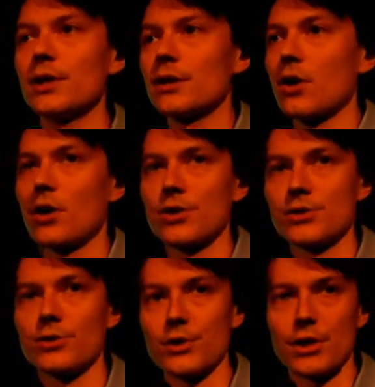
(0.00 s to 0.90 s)

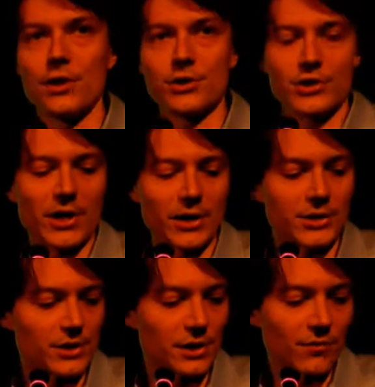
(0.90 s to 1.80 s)
cars or other
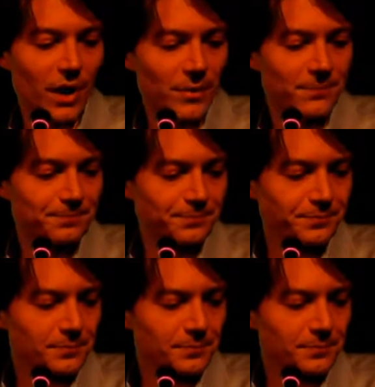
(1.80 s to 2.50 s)
distractions in the environment,